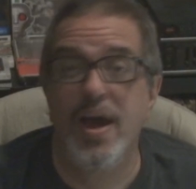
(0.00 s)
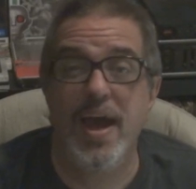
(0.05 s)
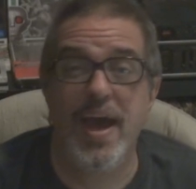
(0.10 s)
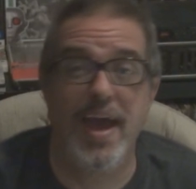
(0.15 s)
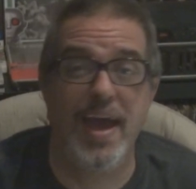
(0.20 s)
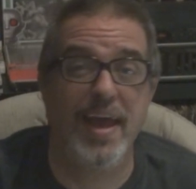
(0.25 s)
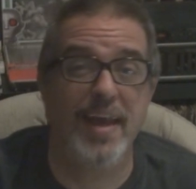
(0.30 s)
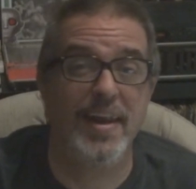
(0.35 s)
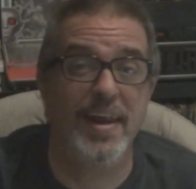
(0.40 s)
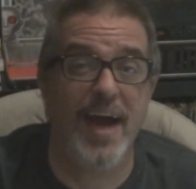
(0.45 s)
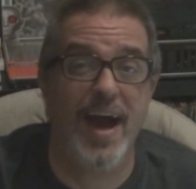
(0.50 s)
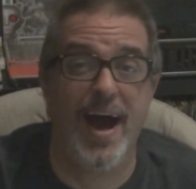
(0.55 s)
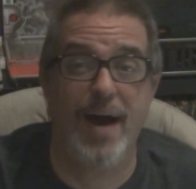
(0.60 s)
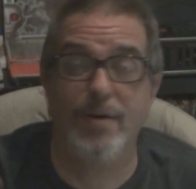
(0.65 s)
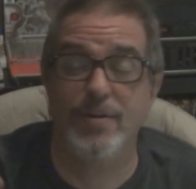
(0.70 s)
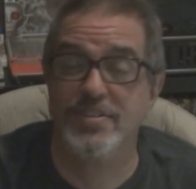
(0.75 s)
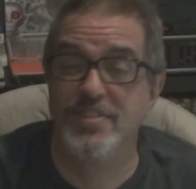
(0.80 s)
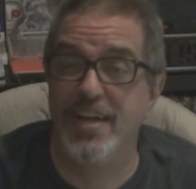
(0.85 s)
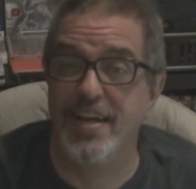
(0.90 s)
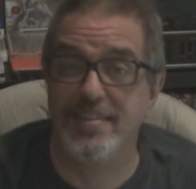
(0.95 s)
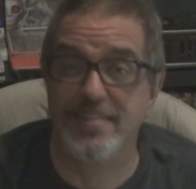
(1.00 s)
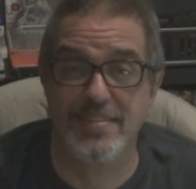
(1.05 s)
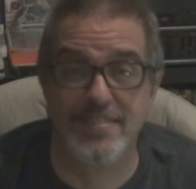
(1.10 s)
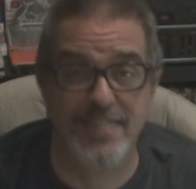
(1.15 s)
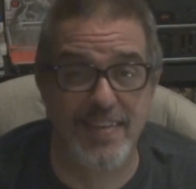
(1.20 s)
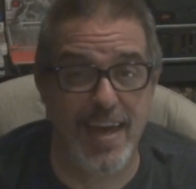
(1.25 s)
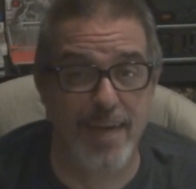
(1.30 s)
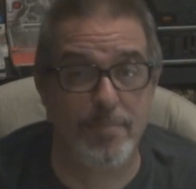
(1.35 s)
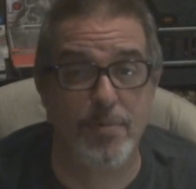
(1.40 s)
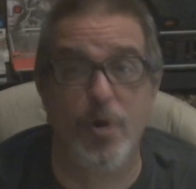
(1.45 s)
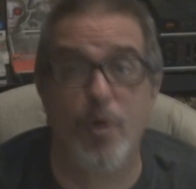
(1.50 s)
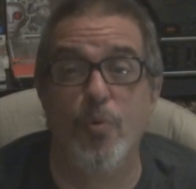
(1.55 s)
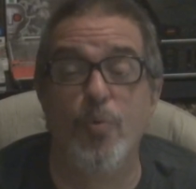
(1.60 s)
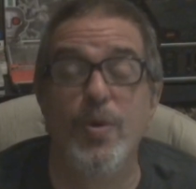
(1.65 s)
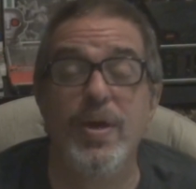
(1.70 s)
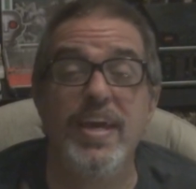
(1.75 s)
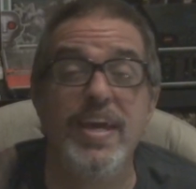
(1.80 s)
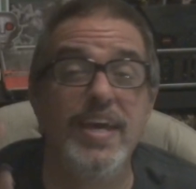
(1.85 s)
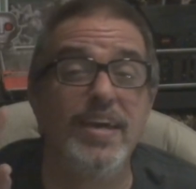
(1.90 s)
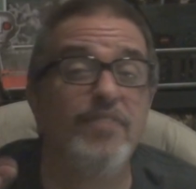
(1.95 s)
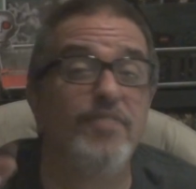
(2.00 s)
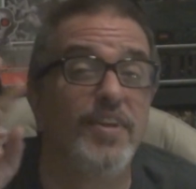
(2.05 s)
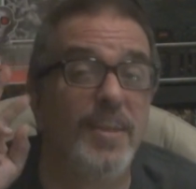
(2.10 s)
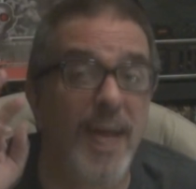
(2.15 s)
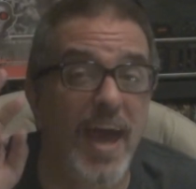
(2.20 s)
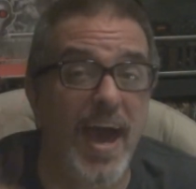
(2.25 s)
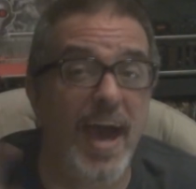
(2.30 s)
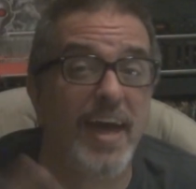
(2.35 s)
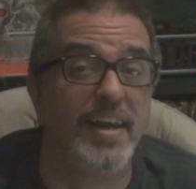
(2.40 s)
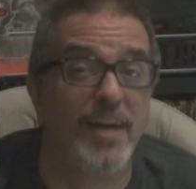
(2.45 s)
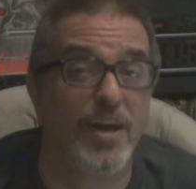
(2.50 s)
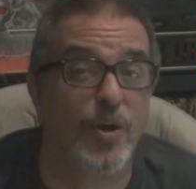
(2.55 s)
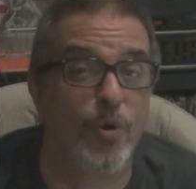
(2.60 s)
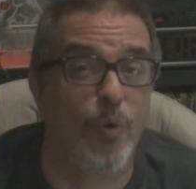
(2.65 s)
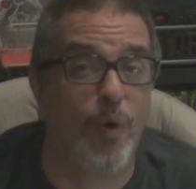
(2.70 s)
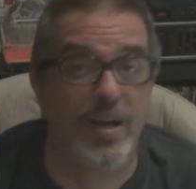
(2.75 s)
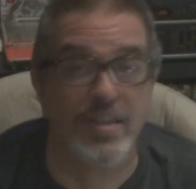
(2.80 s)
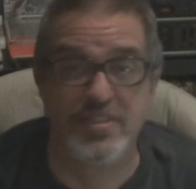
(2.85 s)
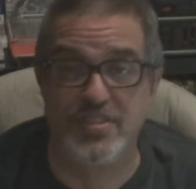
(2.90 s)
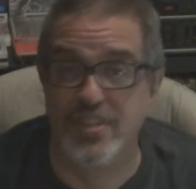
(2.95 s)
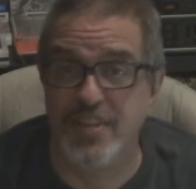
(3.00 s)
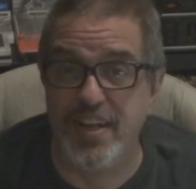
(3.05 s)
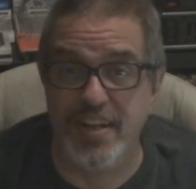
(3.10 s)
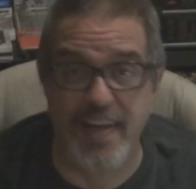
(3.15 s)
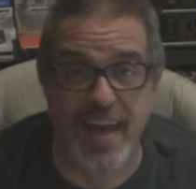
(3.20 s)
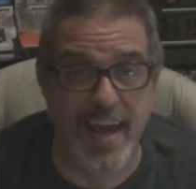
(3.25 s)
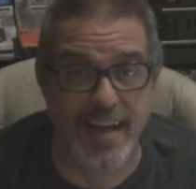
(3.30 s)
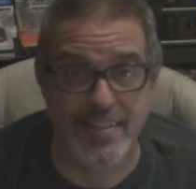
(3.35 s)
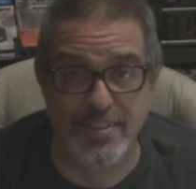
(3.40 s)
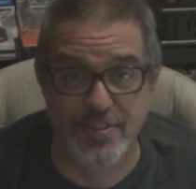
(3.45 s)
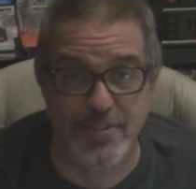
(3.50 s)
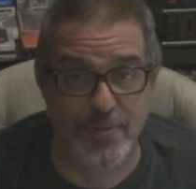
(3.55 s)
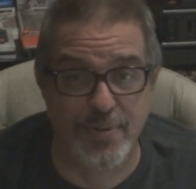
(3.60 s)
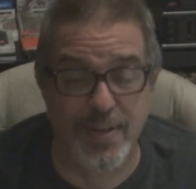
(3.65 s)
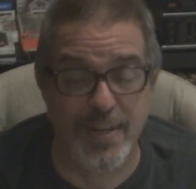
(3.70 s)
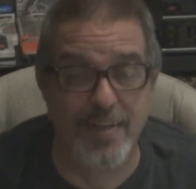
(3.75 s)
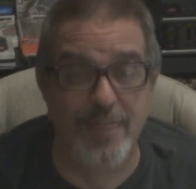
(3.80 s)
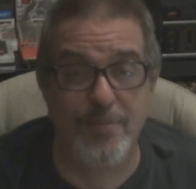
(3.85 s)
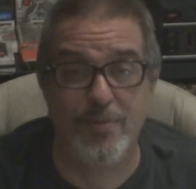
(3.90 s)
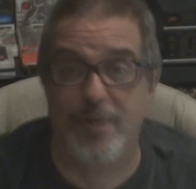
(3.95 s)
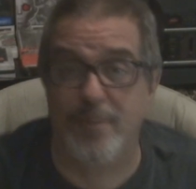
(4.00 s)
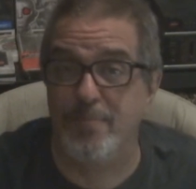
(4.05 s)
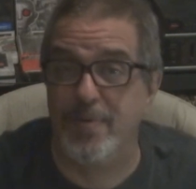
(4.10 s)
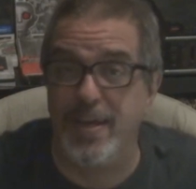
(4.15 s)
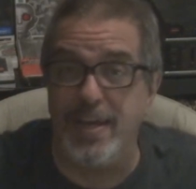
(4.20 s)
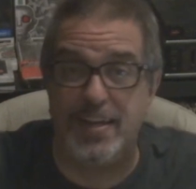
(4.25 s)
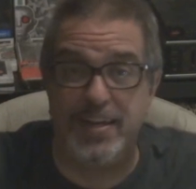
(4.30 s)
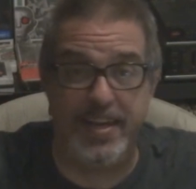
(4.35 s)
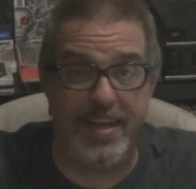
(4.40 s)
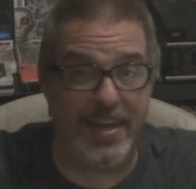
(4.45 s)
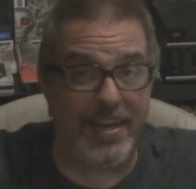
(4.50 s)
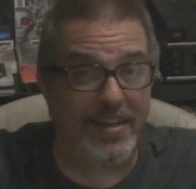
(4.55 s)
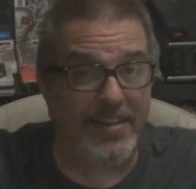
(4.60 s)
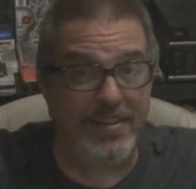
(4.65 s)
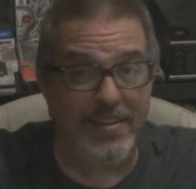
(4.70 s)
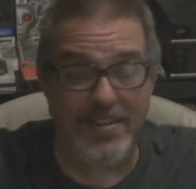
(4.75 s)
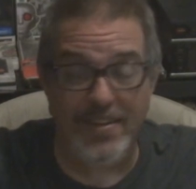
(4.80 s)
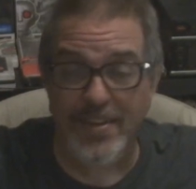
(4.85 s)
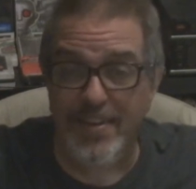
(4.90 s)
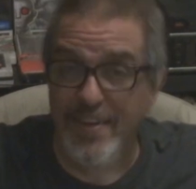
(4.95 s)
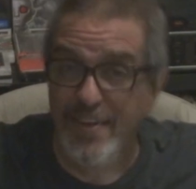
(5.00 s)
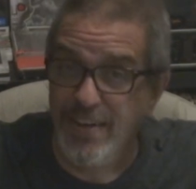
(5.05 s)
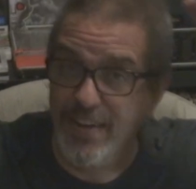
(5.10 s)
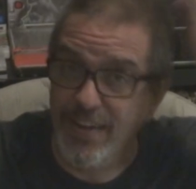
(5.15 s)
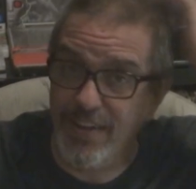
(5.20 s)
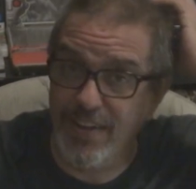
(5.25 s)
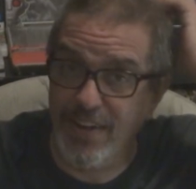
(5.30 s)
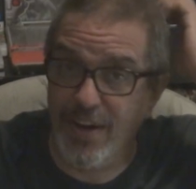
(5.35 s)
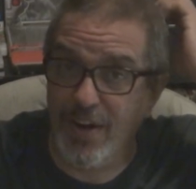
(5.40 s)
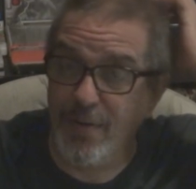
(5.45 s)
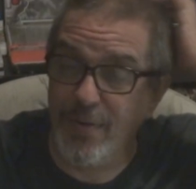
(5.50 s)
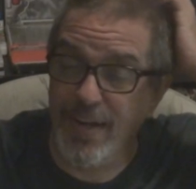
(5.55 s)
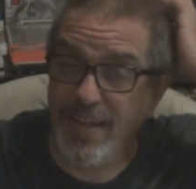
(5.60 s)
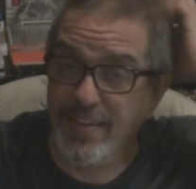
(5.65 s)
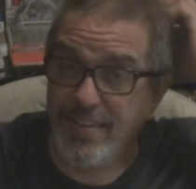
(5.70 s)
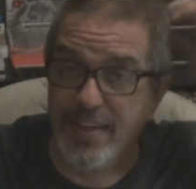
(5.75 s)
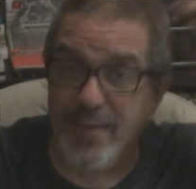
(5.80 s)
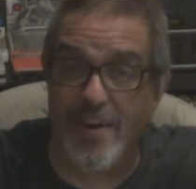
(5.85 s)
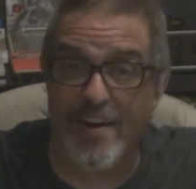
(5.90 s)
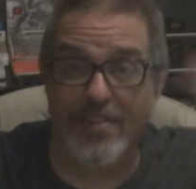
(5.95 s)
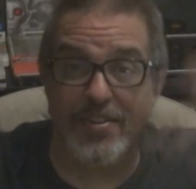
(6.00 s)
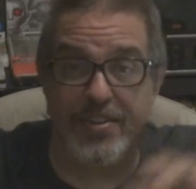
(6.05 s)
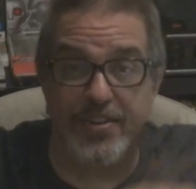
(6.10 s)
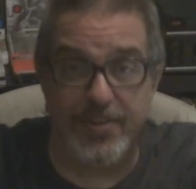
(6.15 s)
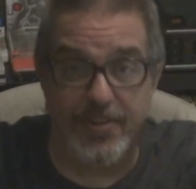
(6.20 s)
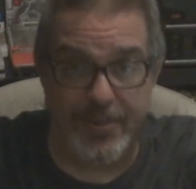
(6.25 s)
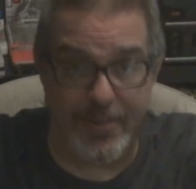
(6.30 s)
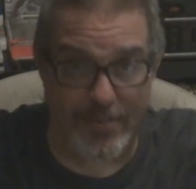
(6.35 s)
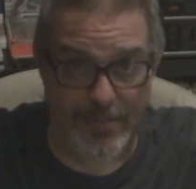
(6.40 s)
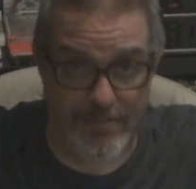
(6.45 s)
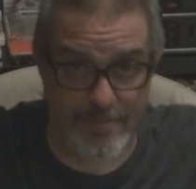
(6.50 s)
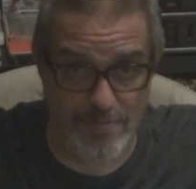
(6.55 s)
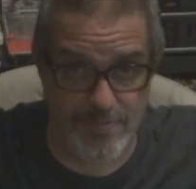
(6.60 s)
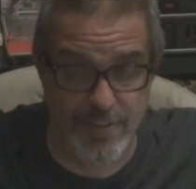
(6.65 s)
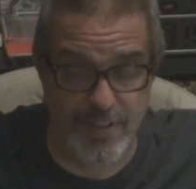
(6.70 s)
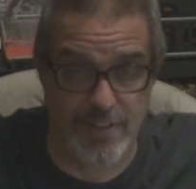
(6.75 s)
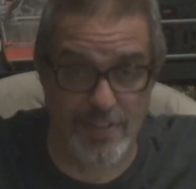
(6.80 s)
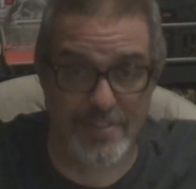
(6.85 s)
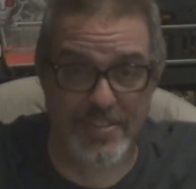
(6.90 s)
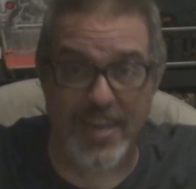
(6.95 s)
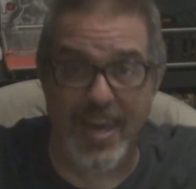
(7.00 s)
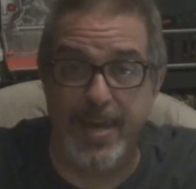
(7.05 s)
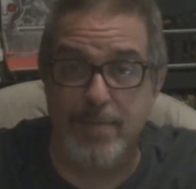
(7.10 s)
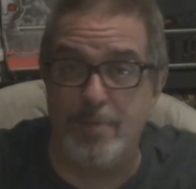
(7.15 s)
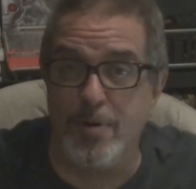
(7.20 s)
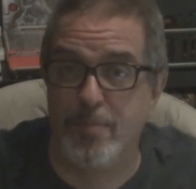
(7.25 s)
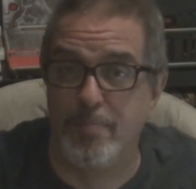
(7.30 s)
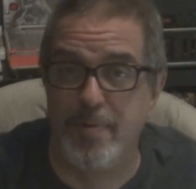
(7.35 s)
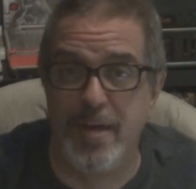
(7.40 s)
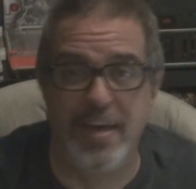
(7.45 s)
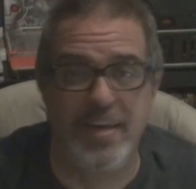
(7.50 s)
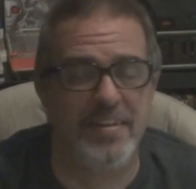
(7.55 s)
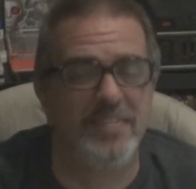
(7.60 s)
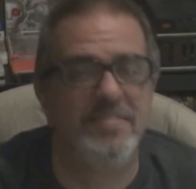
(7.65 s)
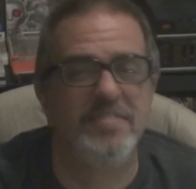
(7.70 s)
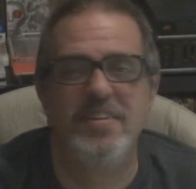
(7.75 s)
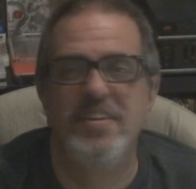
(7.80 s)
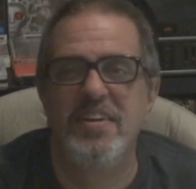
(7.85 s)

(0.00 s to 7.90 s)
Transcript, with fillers: And I was at the table. We even had a question and answering where me and Ian, you know, we did our little, you know, table bit.